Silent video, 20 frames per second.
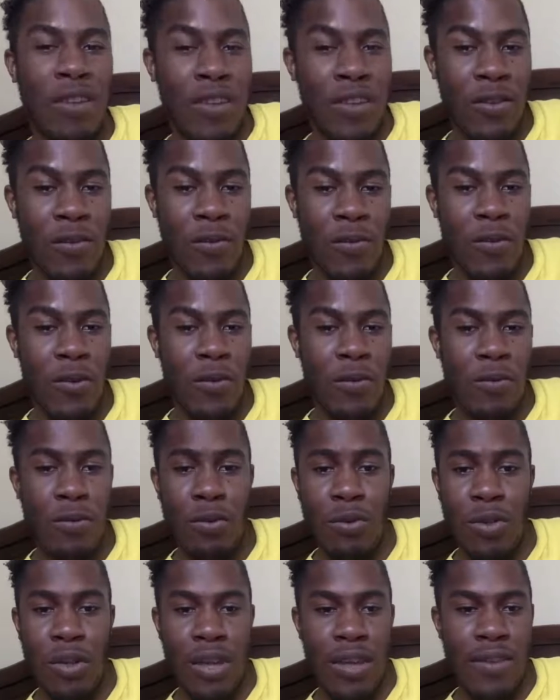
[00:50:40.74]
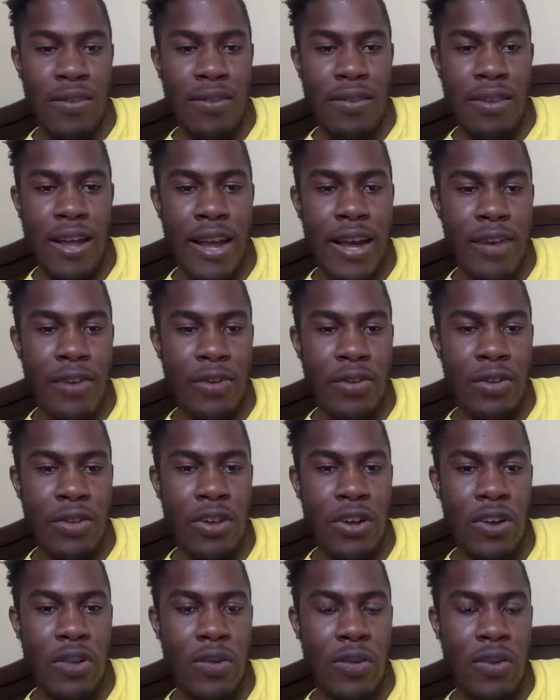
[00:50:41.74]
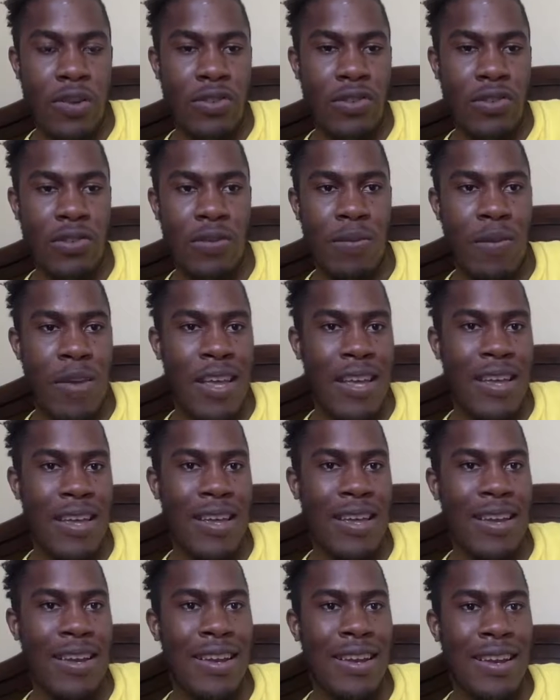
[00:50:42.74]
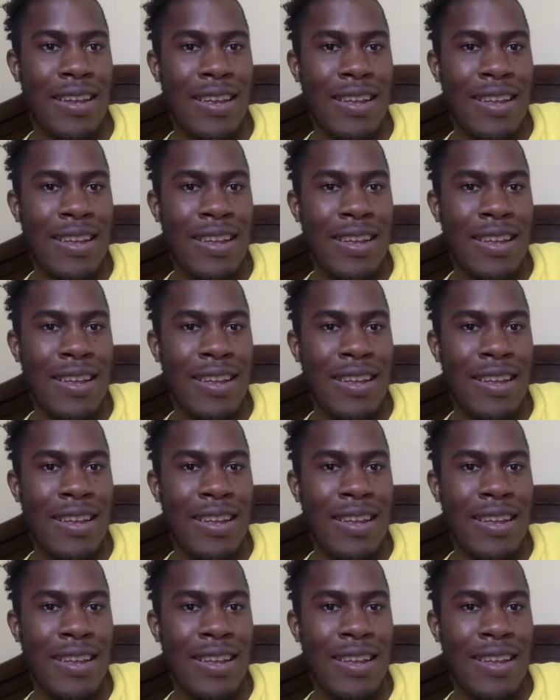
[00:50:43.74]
Because fruitful things naturally always just make it.